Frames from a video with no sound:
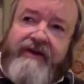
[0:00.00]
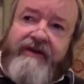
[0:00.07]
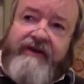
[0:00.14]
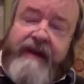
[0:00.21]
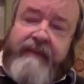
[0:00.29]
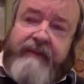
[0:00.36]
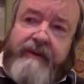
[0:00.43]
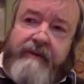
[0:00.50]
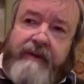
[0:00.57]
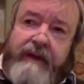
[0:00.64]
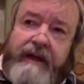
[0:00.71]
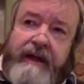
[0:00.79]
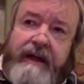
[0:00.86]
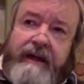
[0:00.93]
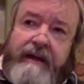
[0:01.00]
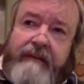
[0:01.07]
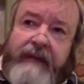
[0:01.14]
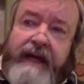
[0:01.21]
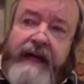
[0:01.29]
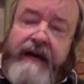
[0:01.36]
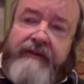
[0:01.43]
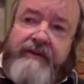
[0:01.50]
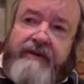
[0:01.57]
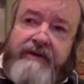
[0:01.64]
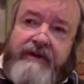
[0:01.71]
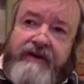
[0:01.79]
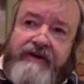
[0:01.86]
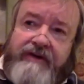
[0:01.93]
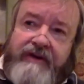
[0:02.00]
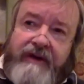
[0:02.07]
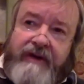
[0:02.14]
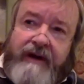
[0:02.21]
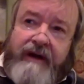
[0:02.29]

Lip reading: accept that we may have to just